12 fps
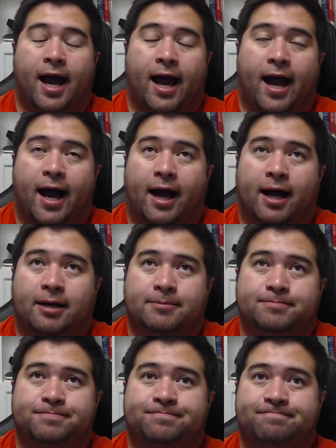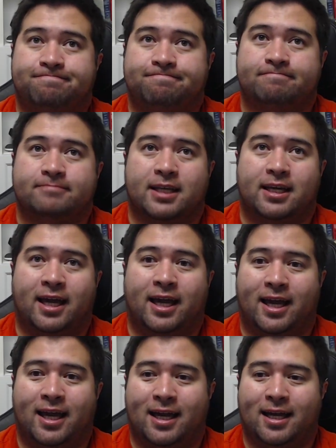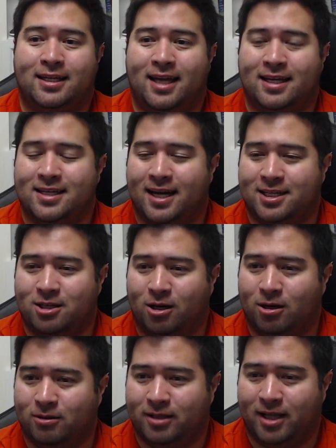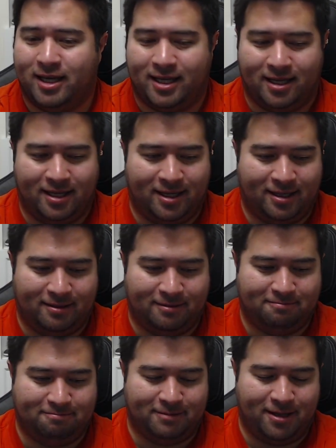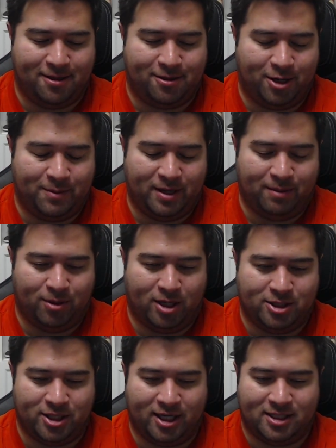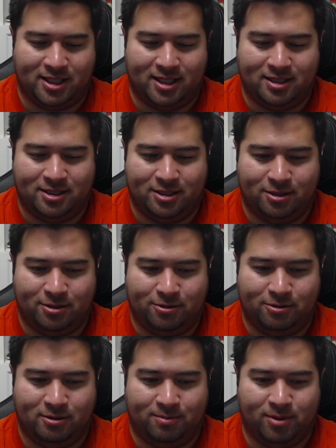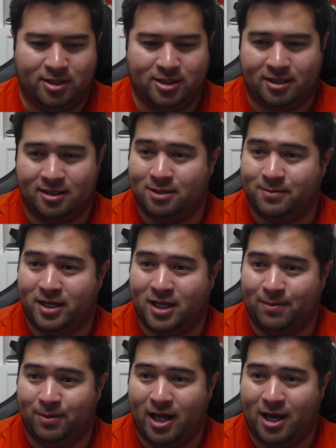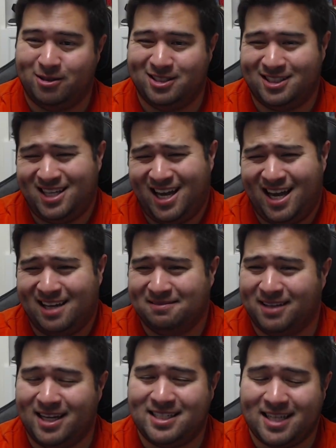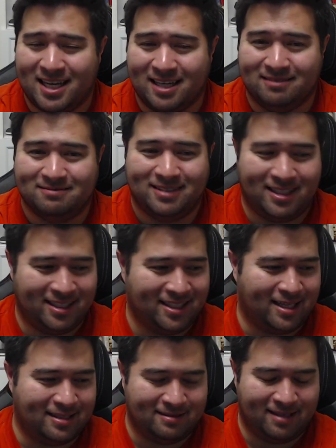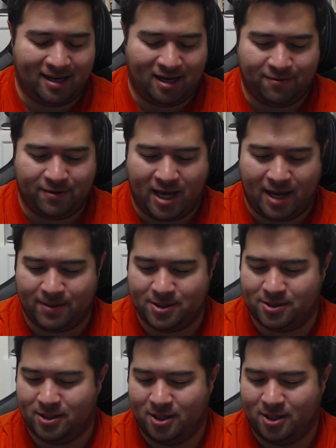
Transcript: And yeah, did I turn like a 30-minute project into a project that took me a couple hours? Yeah, I did. And that often happens